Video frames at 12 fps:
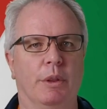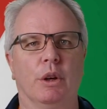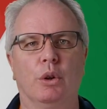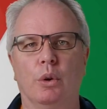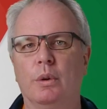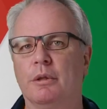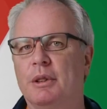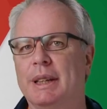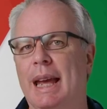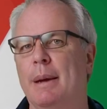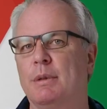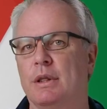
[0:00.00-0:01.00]
with the Google for
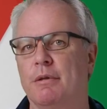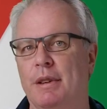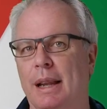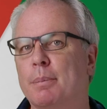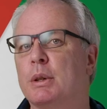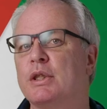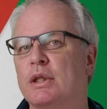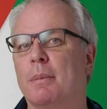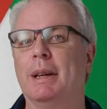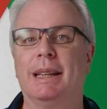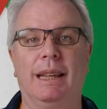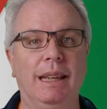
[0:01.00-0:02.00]
Games Developer
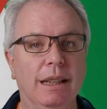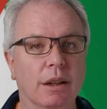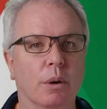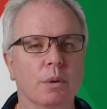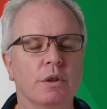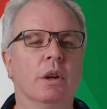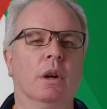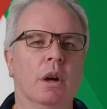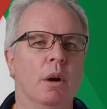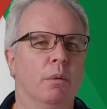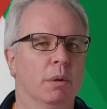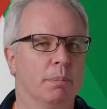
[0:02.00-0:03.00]
Summit keynote,
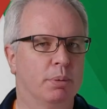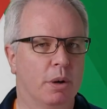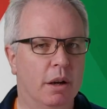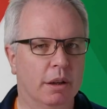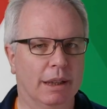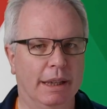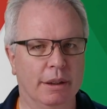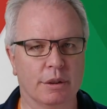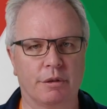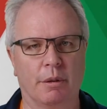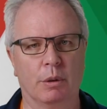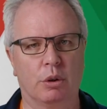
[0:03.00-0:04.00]
where product
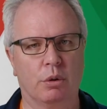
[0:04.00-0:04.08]
leaders from